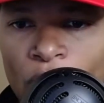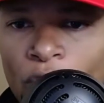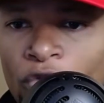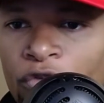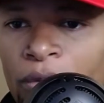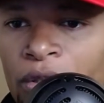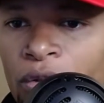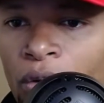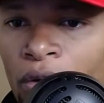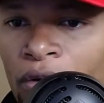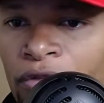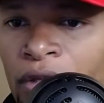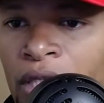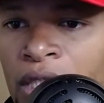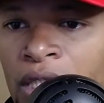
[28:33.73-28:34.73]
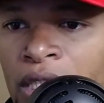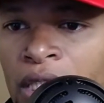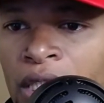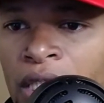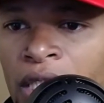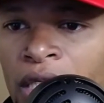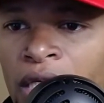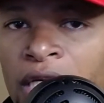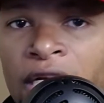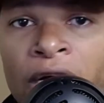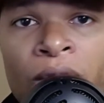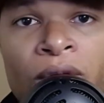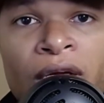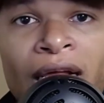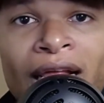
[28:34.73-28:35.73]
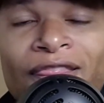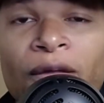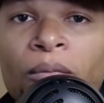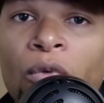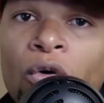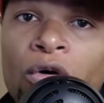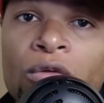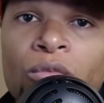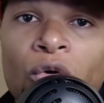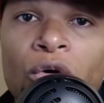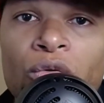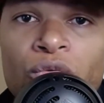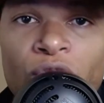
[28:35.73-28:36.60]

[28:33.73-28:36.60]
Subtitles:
are from the North. The more and more